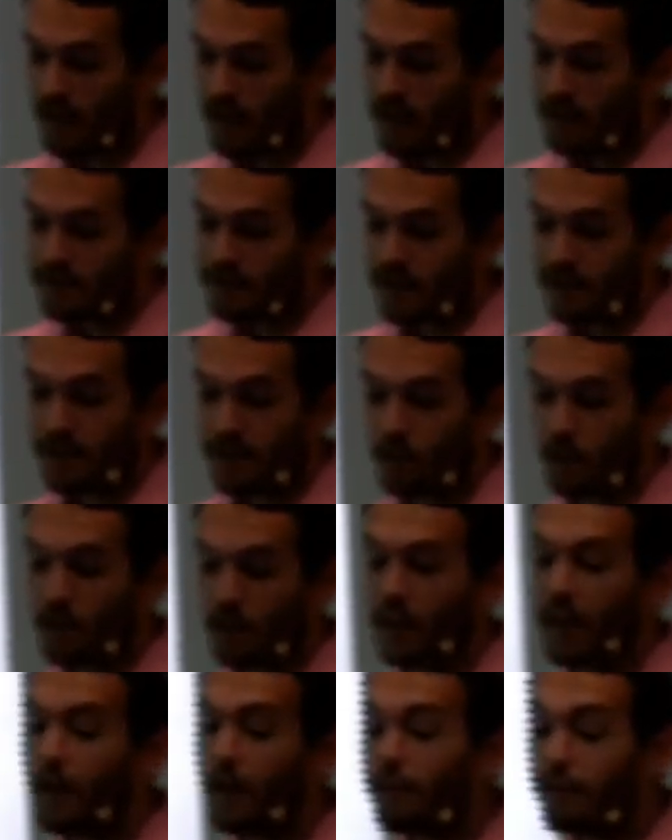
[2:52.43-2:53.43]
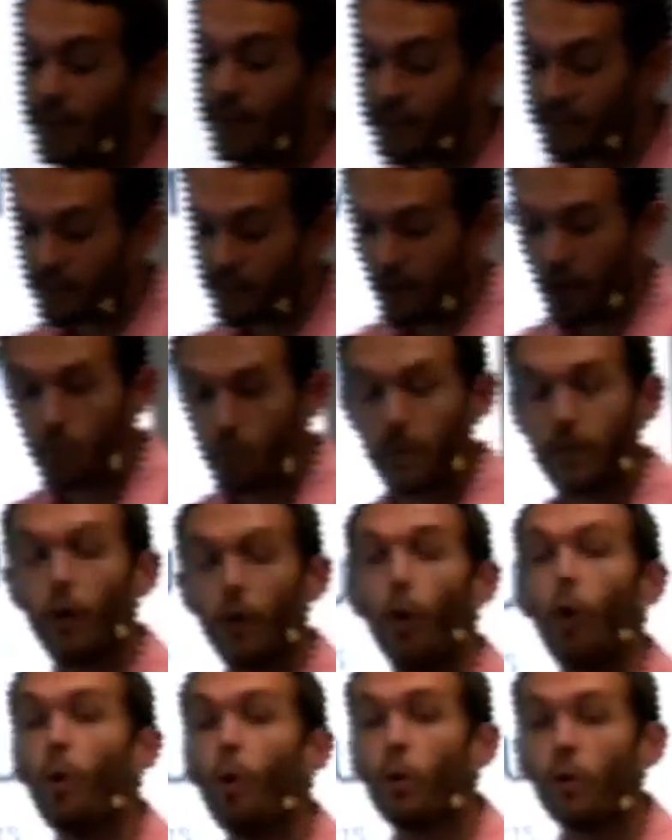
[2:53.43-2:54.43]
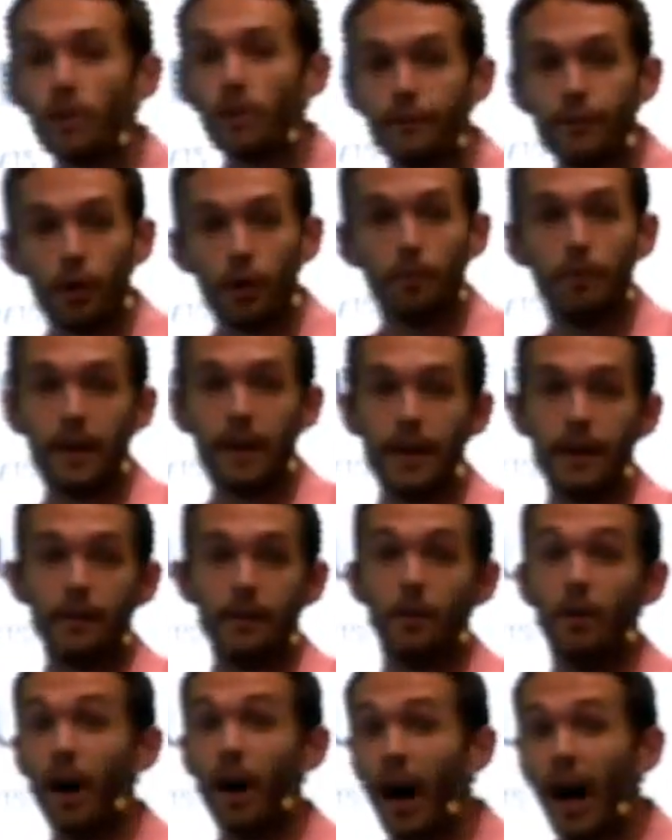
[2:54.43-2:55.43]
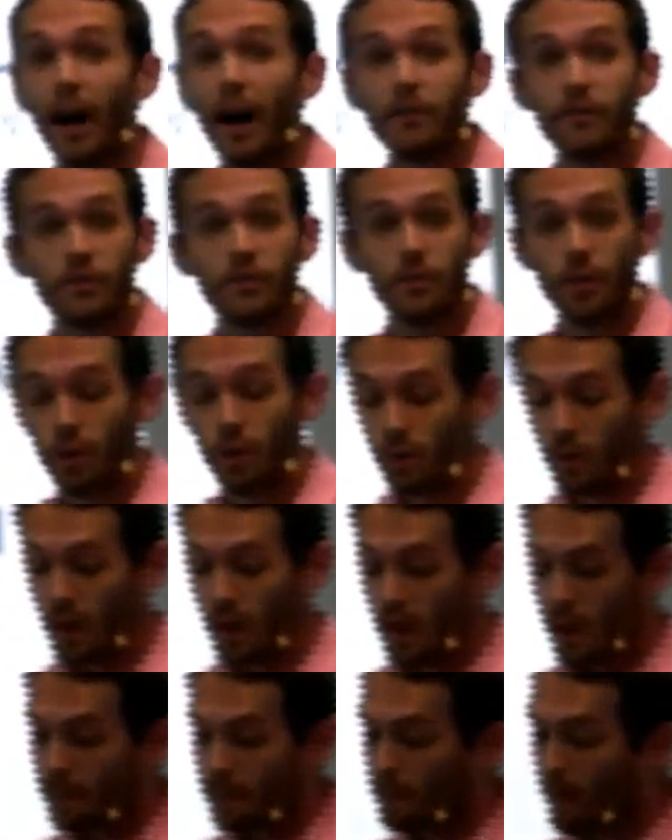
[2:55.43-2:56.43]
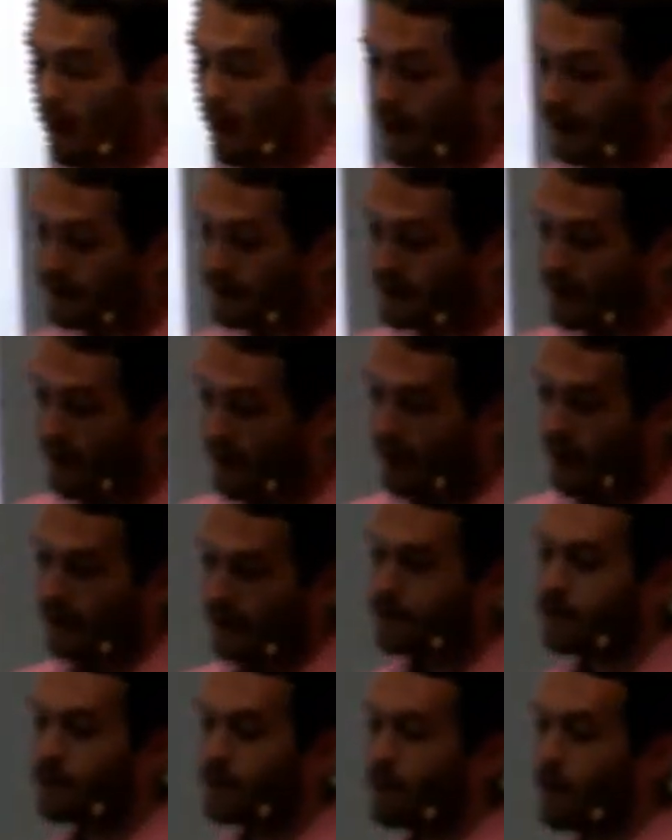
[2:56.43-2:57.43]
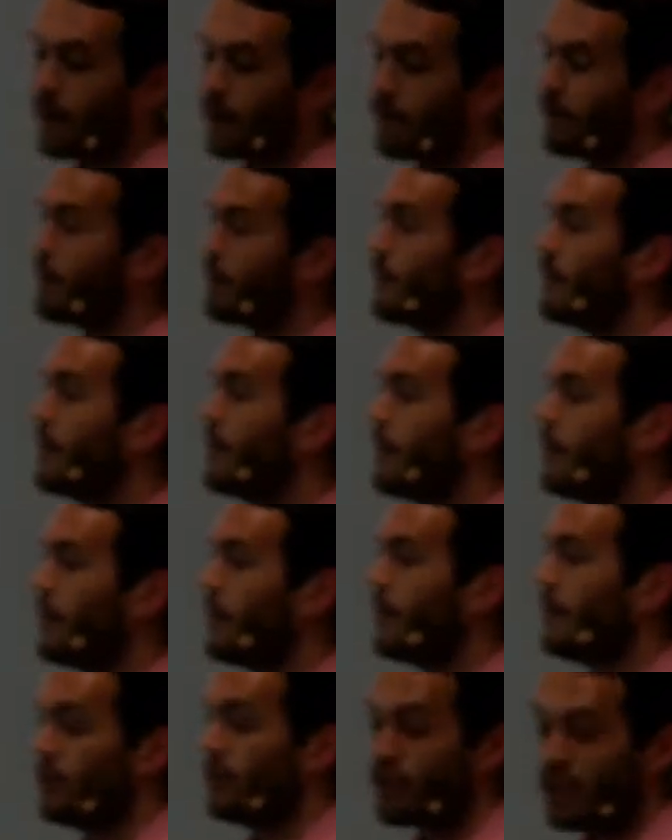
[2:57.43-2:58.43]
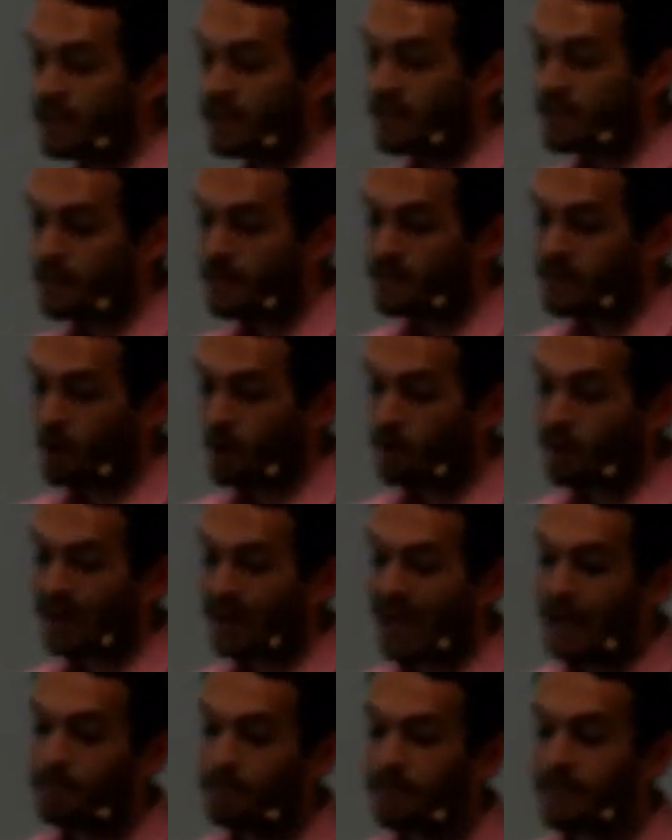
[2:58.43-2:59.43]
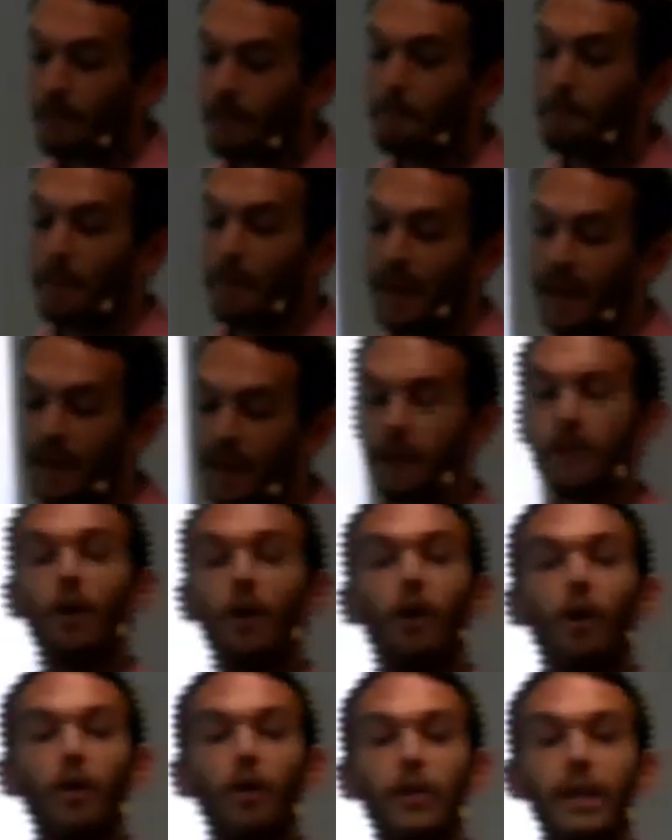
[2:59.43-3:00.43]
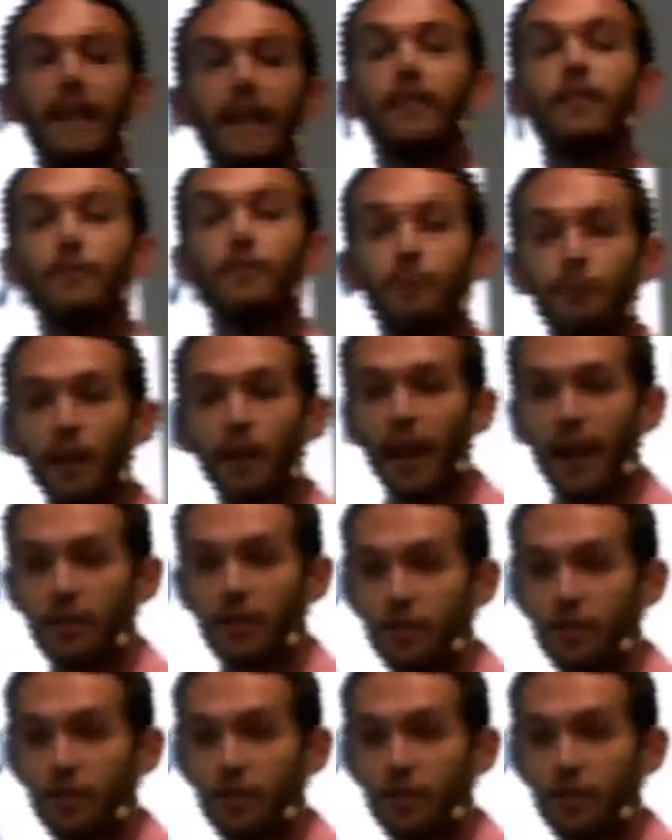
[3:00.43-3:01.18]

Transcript: says that you're to love this God with all of your being, your heart, soul, mind, and strength. Jesus himself claimed to be God in the flesh